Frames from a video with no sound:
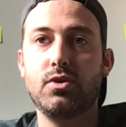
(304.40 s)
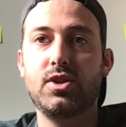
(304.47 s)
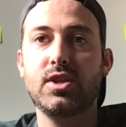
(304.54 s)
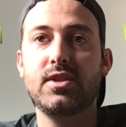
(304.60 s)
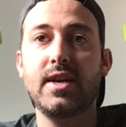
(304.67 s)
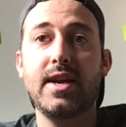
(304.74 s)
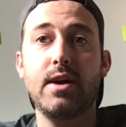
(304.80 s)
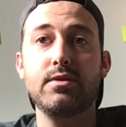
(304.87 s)

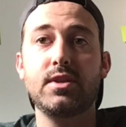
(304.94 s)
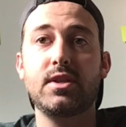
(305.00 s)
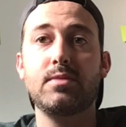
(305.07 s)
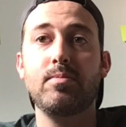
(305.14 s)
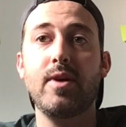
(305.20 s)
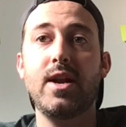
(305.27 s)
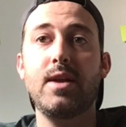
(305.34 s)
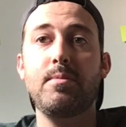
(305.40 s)
just like I was
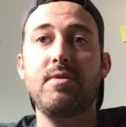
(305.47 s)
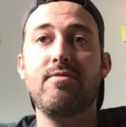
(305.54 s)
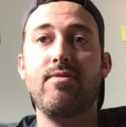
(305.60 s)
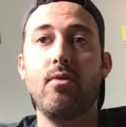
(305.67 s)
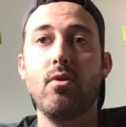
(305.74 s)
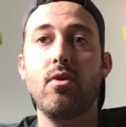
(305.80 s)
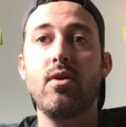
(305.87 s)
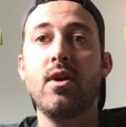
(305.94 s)
explaining
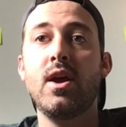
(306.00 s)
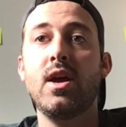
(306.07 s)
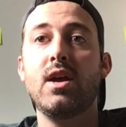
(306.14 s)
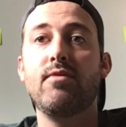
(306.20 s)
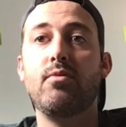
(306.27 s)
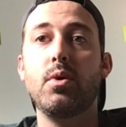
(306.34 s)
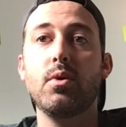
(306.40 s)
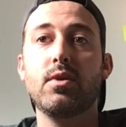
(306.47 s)
before,
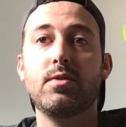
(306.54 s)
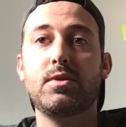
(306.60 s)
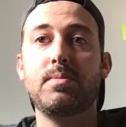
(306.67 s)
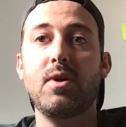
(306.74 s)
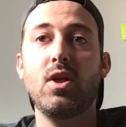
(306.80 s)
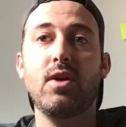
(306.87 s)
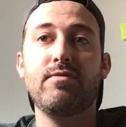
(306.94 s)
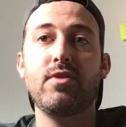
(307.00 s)
if we were to
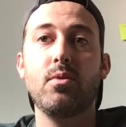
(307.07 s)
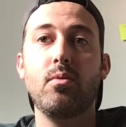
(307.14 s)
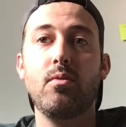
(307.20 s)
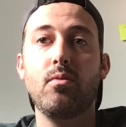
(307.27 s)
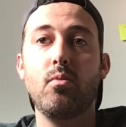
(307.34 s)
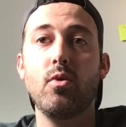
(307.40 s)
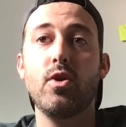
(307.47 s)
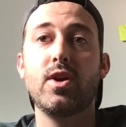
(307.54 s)
spell off the
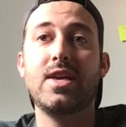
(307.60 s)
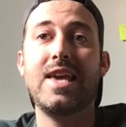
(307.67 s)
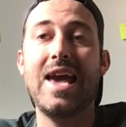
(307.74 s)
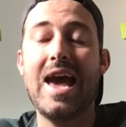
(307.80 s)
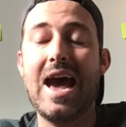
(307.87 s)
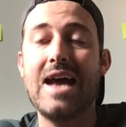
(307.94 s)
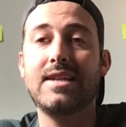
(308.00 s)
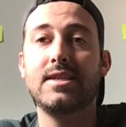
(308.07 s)
word
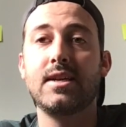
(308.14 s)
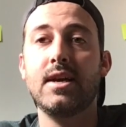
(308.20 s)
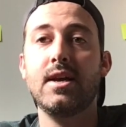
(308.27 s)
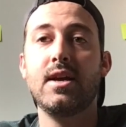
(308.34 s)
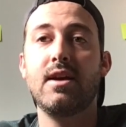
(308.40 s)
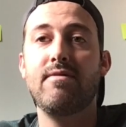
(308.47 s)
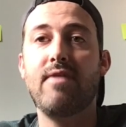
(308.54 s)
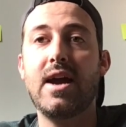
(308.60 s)
cat,
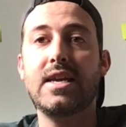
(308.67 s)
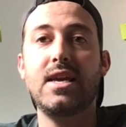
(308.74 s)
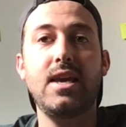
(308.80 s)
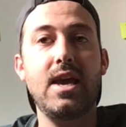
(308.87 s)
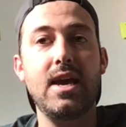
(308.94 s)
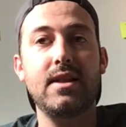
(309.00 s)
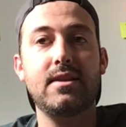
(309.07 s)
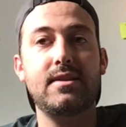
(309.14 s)
if I can
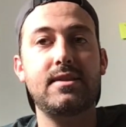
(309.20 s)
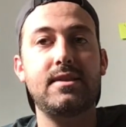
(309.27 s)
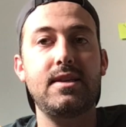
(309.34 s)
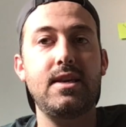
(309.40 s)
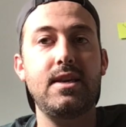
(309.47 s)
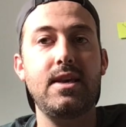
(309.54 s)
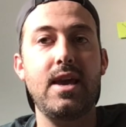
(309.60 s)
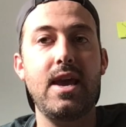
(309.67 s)
get
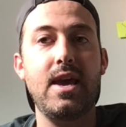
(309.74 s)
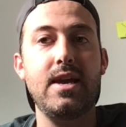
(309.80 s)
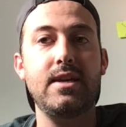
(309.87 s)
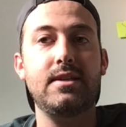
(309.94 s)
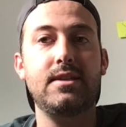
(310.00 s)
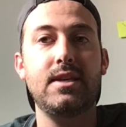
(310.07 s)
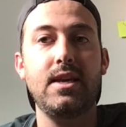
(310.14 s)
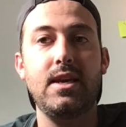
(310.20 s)

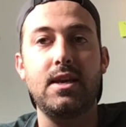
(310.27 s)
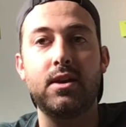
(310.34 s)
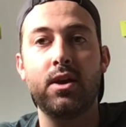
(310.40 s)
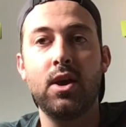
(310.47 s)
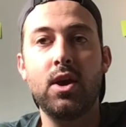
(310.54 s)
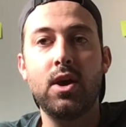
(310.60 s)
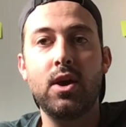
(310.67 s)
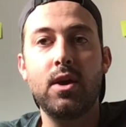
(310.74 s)

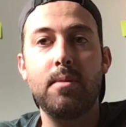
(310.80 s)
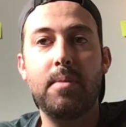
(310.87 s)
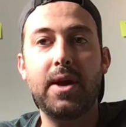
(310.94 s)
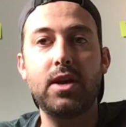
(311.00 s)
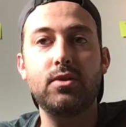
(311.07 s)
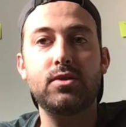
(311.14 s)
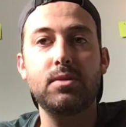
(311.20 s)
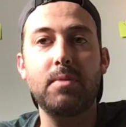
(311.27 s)
C-A-T by
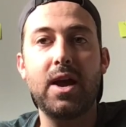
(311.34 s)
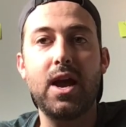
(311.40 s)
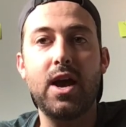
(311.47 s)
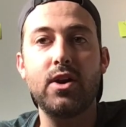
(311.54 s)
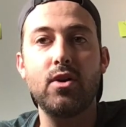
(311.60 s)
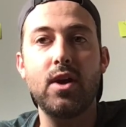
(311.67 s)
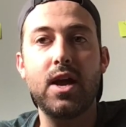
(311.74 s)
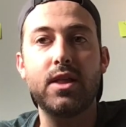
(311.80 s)
using my
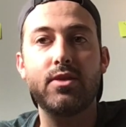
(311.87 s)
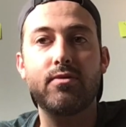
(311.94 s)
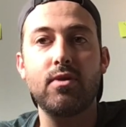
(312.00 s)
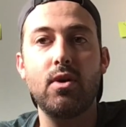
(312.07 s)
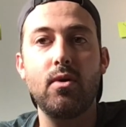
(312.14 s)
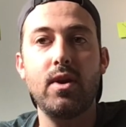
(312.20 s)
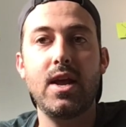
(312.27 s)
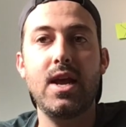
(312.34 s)
underhand
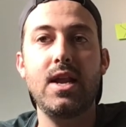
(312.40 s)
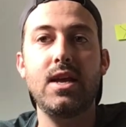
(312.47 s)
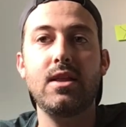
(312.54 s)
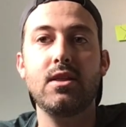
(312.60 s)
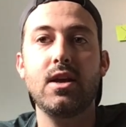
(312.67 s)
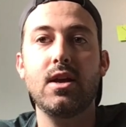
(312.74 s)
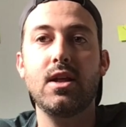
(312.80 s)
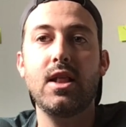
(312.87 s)
throw and
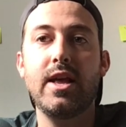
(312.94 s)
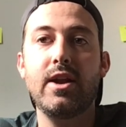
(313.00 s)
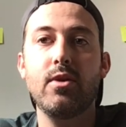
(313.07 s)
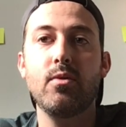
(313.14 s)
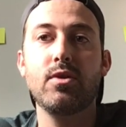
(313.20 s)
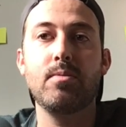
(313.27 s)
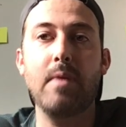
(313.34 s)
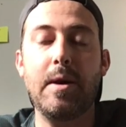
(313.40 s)
hitting the letter
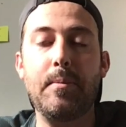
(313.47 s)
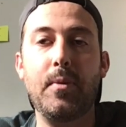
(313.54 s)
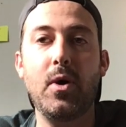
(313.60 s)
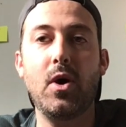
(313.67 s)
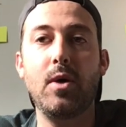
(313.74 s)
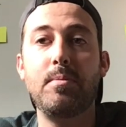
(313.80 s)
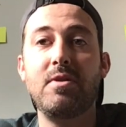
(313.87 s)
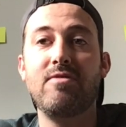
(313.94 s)
with my
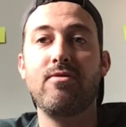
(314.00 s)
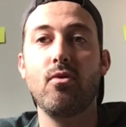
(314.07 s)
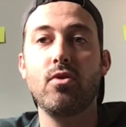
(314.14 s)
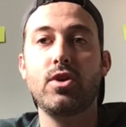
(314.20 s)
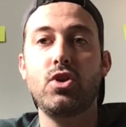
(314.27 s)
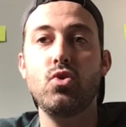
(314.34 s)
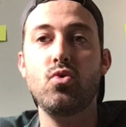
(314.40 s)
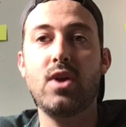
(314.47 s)
ball
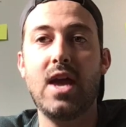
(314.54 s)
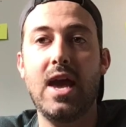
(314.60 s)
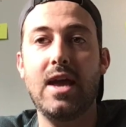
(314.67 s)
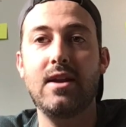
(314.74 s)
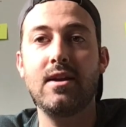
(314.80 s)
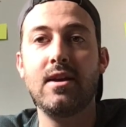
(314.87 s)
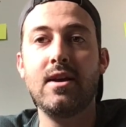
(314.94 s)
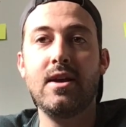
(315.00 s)
before you
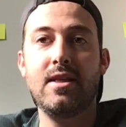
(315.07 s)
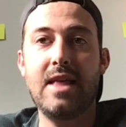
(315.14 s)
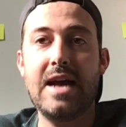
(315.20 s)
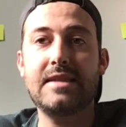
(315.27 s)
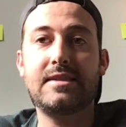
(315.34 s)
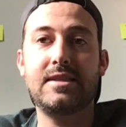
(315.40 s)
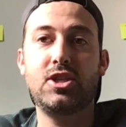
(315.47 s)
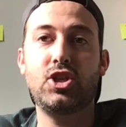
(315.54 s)
can,
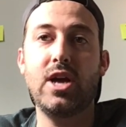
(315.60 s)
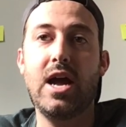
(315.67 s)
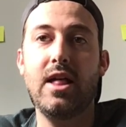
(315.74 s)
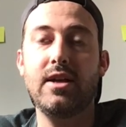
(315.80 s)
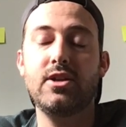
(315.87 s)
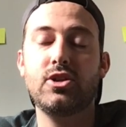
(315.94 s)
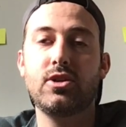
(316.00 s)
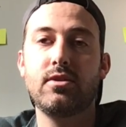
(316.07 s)
that's the
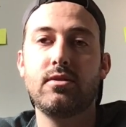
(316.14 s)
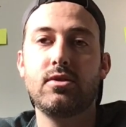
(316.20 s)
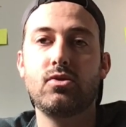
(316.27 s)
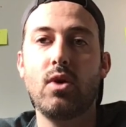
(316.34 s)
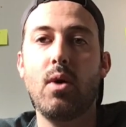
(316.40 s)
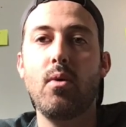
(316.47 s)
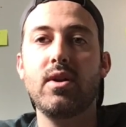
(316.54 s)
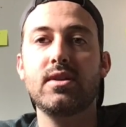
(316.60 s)
challenge.
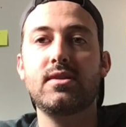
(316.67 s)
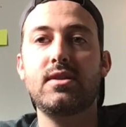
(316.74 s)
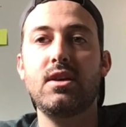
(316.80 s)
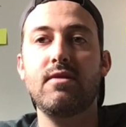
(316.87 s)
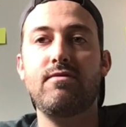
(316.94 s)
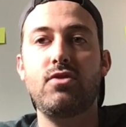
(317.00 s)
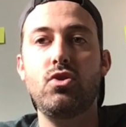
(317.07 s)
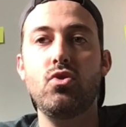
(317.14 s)
So I want to see
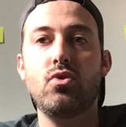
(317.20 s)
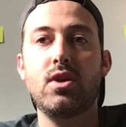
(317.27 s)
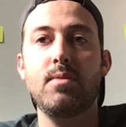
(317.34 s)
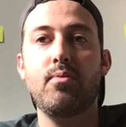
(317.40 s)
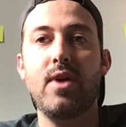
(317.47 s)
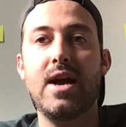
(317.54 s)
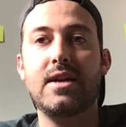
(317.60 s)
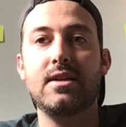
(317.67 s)
if you
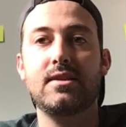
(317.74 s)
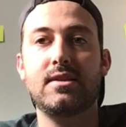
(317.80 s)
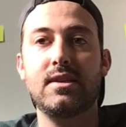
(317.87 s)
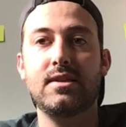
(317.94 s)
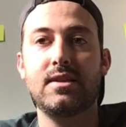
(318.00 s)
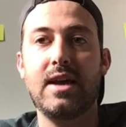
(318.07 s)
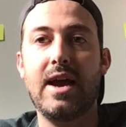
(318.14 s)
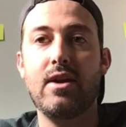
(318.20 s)
can practice
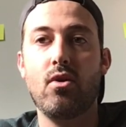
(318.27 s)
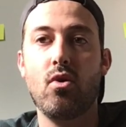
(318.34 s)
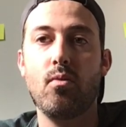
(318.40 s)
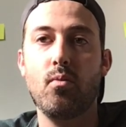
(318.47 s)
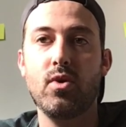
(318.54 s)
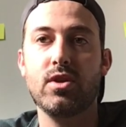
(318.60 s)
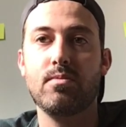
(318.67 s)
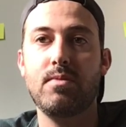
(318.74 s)
this at
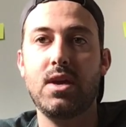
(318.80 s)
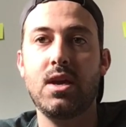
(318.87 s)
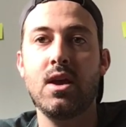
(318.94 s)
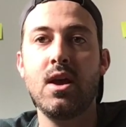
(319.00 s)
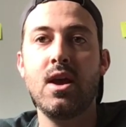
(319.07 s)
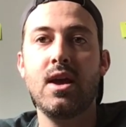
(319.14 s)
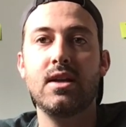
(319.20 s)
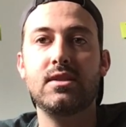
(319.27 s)
home with
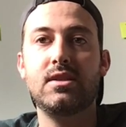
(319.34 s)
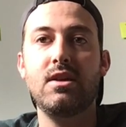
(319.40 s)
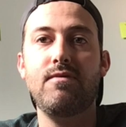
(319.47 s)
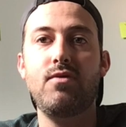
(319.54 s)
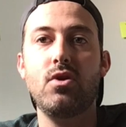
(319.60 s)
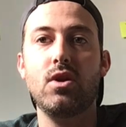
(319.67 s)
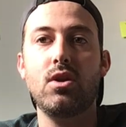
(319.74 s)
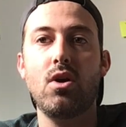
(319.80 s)
me and see
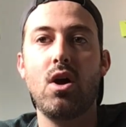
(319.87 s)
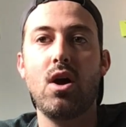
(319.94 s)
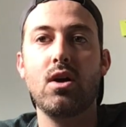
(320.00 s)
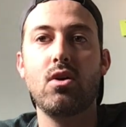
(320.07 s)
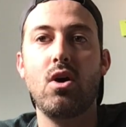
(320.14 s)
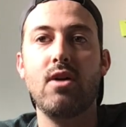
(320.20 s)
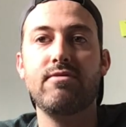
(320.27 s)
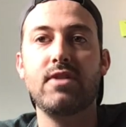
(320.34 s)
if you can
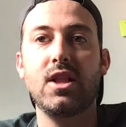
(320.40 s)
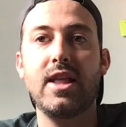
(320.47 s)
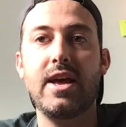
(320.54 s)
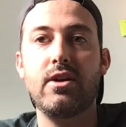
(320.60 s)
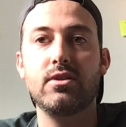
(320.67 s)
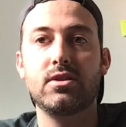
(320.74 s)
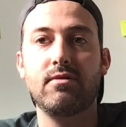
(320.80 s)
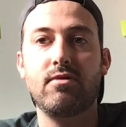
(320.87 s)
knock off the
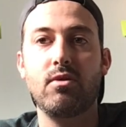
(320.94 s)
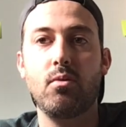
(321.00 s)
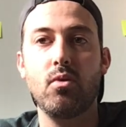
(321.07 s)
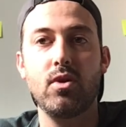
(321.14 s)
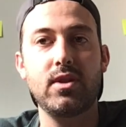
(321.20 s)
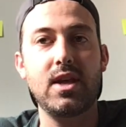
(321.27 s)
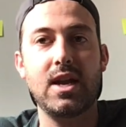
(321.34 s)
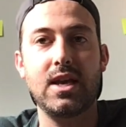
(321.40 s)
letters of the
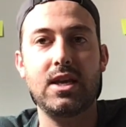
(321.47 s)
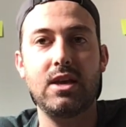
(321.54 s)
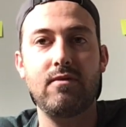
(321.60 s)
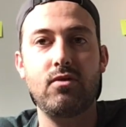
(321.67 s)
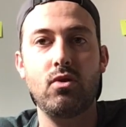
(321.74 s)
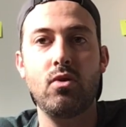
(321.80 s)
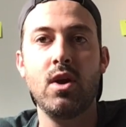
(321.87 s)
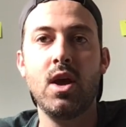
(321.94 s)
word that I give
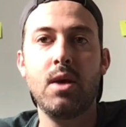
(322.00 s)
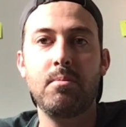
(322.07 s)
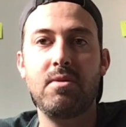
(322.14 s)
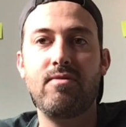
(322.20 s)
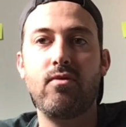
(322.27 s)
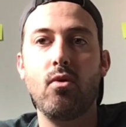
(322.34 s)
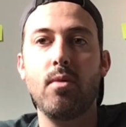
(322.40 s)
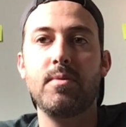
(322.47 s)
you
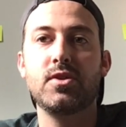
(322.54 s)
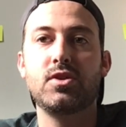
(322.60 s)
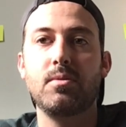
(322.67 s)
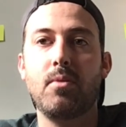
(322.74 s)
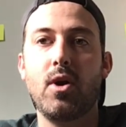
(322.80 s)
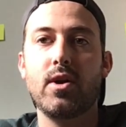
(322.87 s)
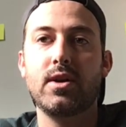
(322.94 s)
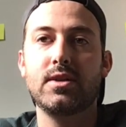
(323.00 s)
before Mr.
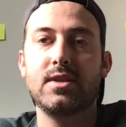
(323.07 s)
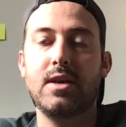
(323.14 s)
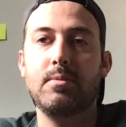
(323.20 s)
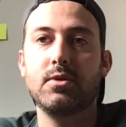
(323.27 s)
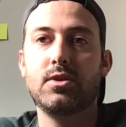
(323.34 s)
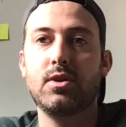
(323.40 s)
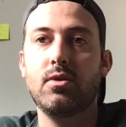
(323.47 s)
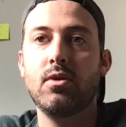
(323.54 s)
Mark is
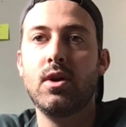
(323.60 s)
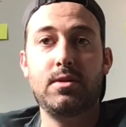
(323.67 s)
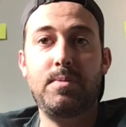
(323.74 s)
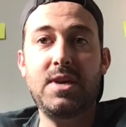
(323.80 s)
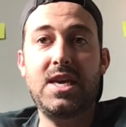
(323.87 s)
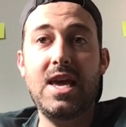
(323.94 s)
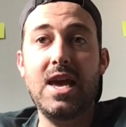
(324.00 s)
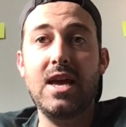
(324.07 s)
able to. To
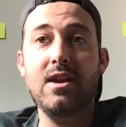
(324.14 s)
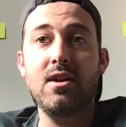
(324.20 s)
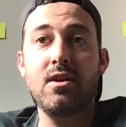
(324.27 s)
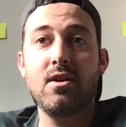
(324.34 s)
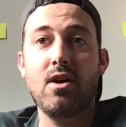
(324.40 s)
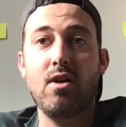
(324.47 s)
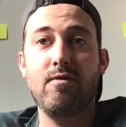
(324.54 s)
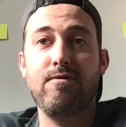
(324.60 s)
begin,
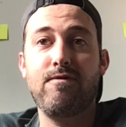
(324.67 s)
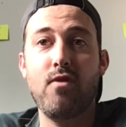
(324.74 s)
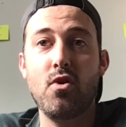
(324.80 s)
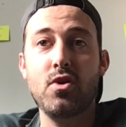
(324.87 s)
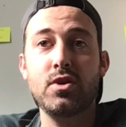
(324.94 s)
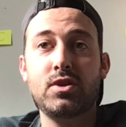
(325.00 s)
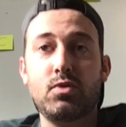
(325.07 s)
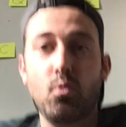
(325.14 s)
our first